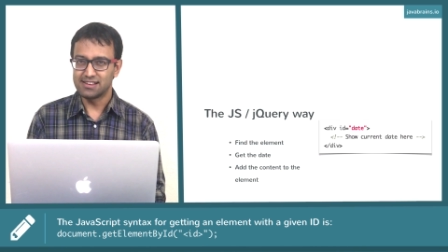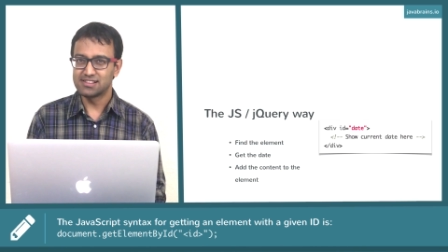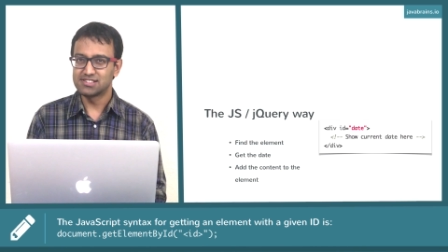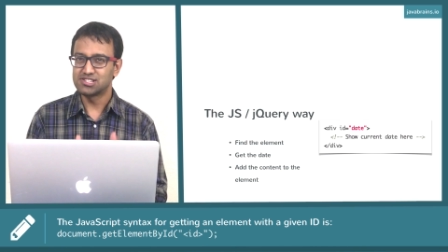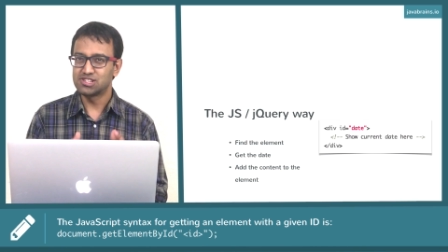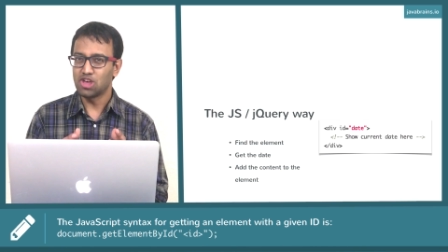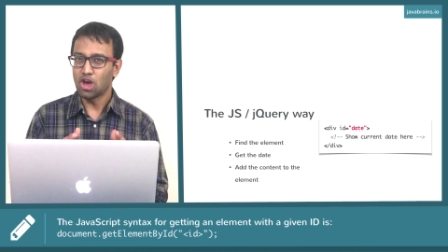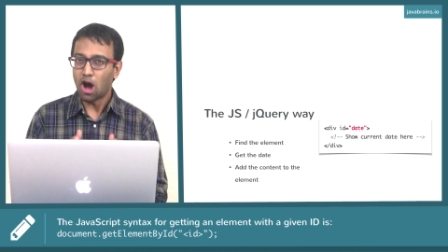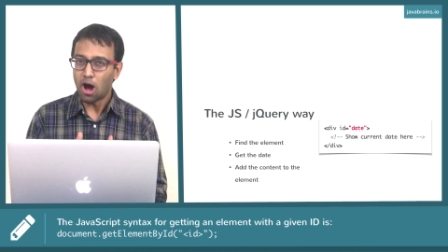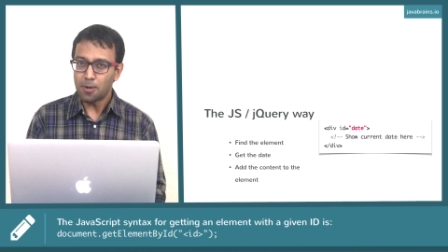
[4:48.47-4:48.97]
It's
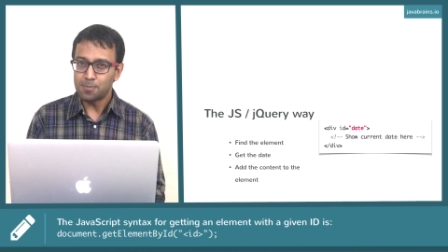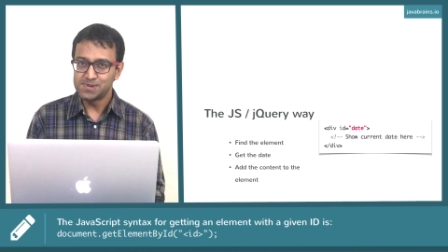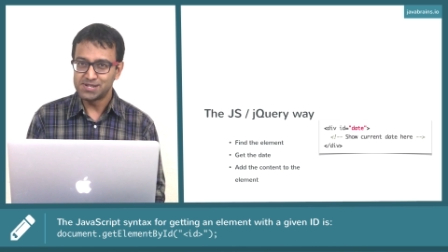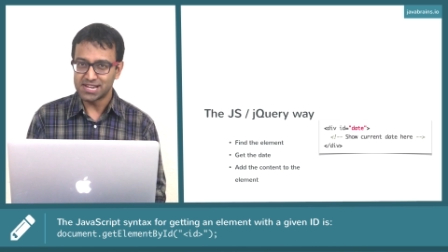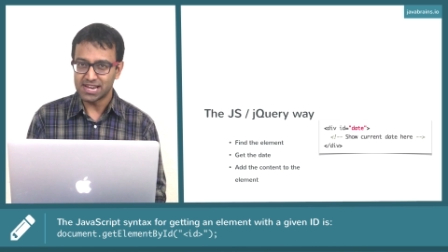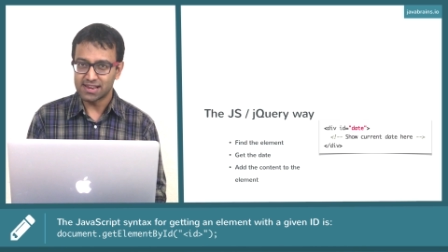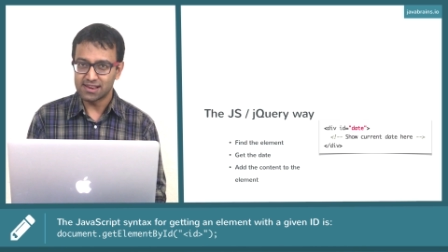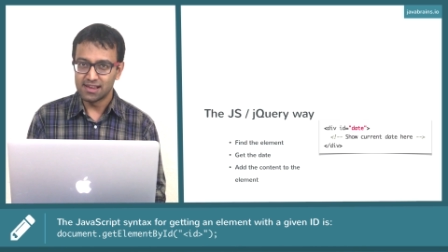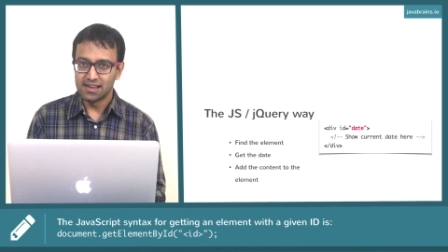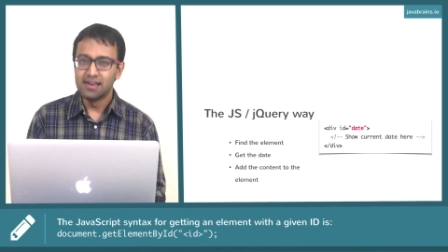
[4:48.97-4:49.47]
the
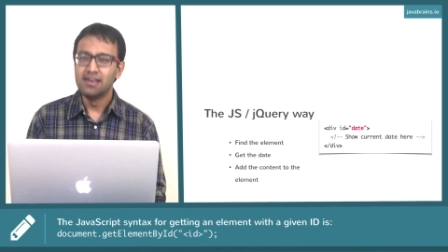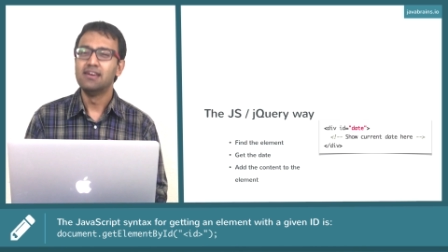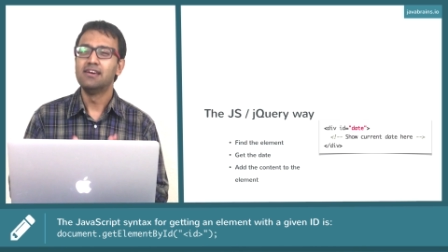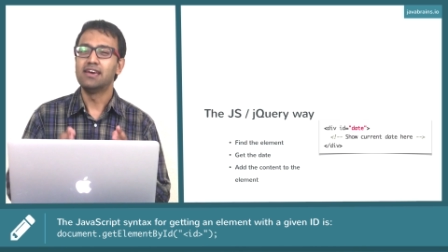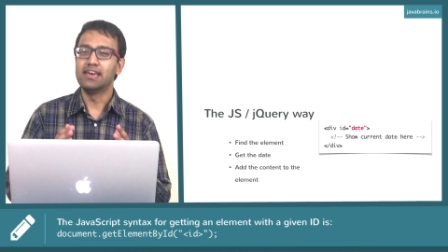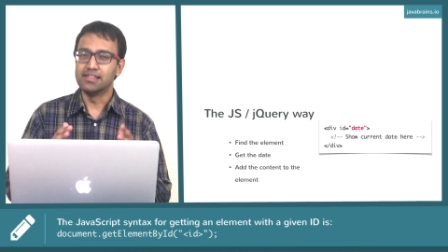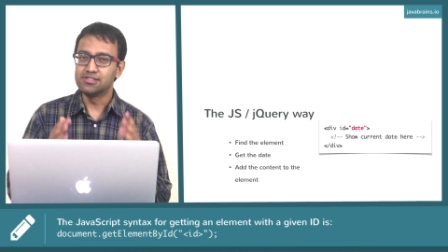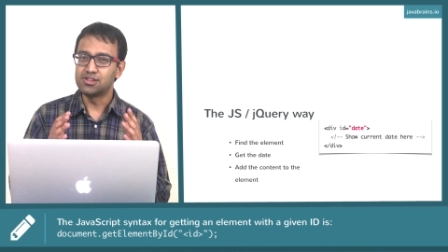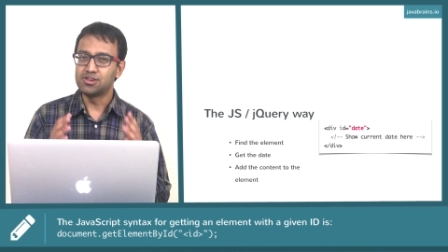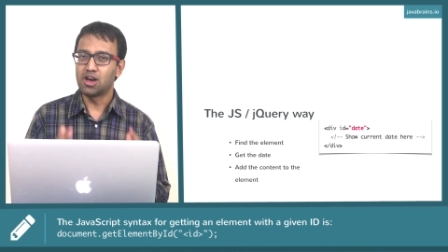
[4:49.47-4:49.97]
object
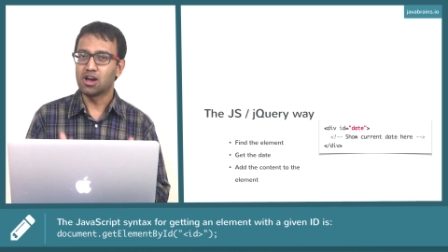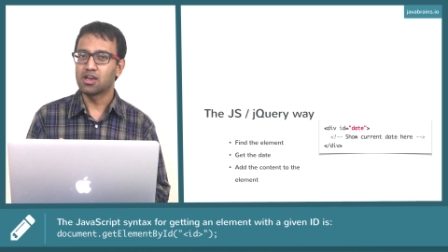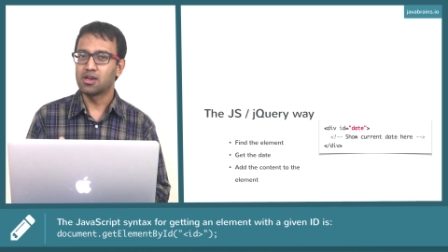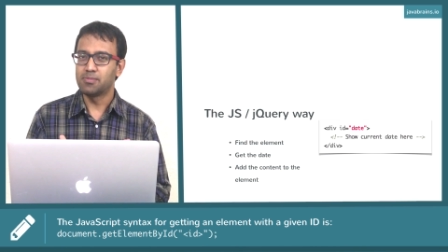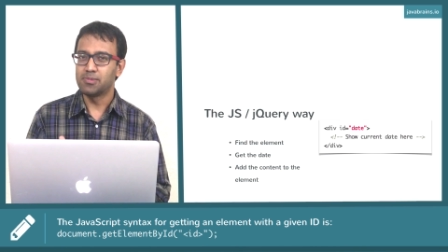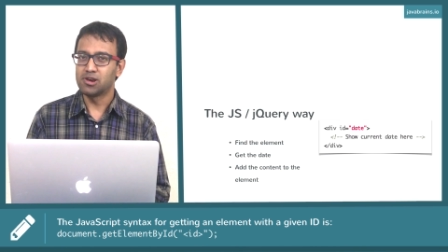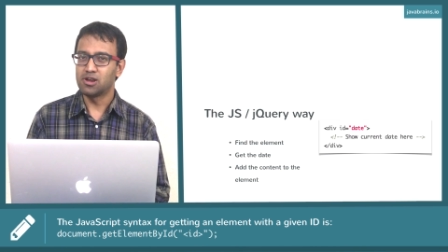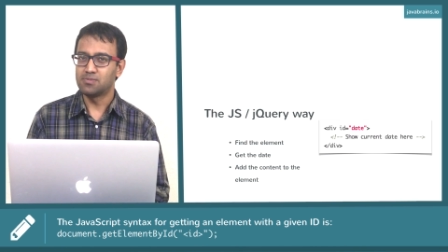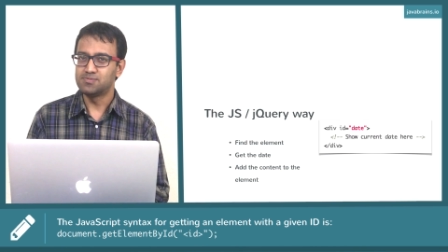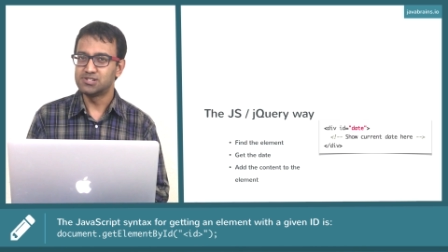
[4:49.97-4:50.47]
in the
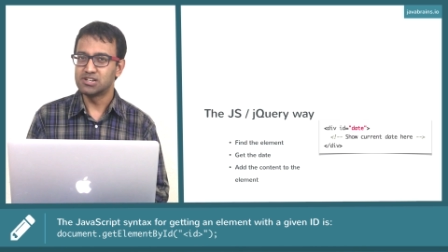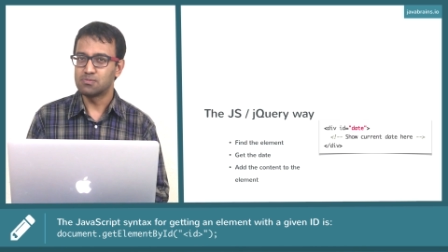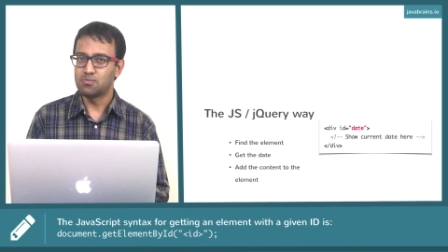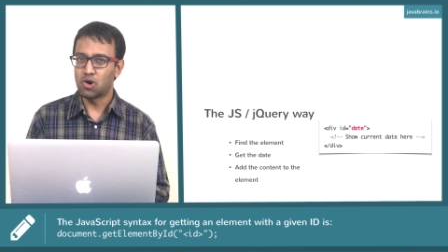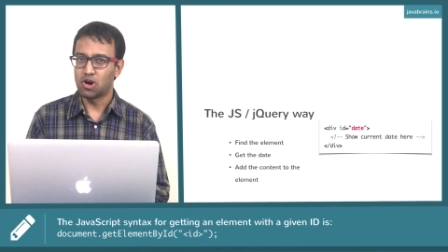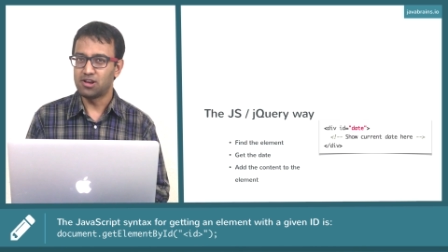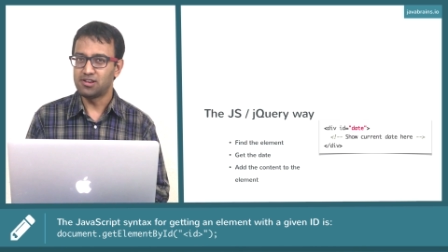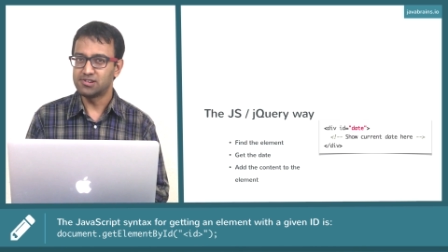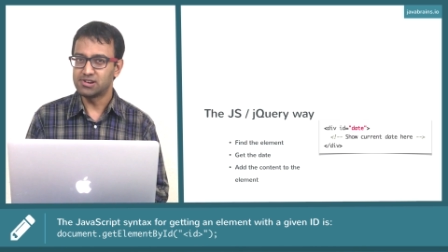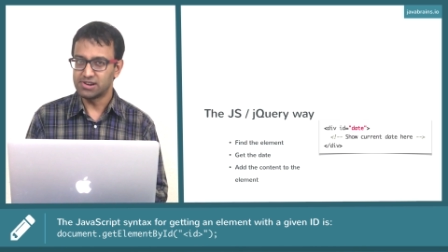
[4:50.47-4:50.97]
document object
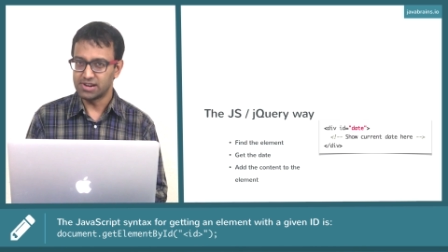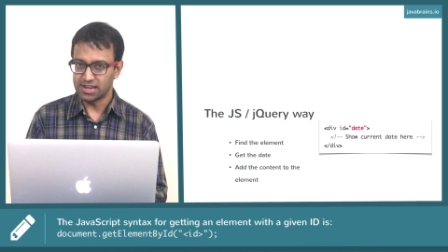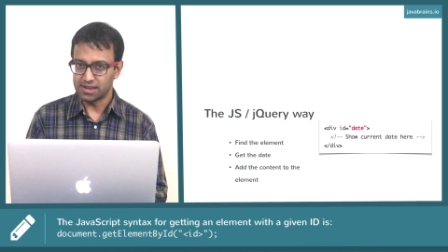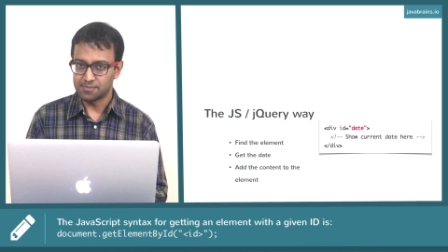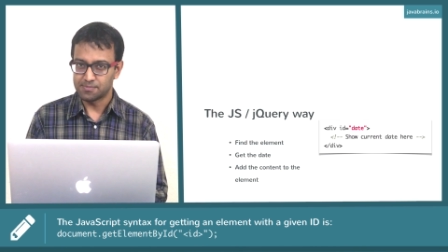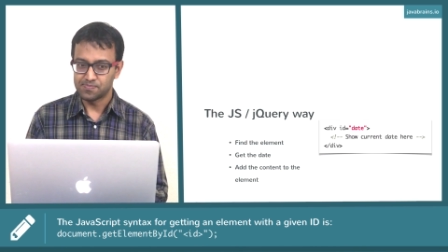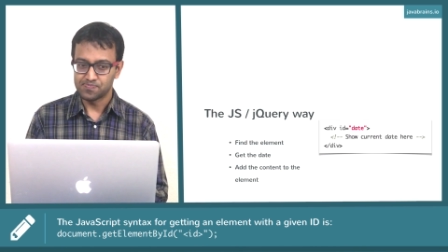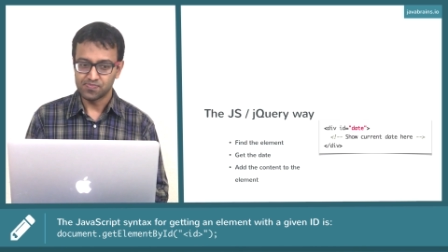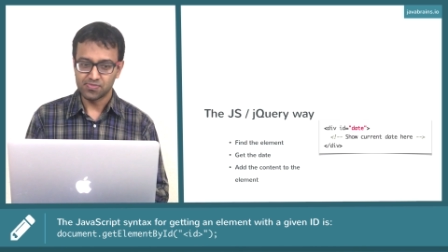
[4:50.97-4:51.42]
model tree.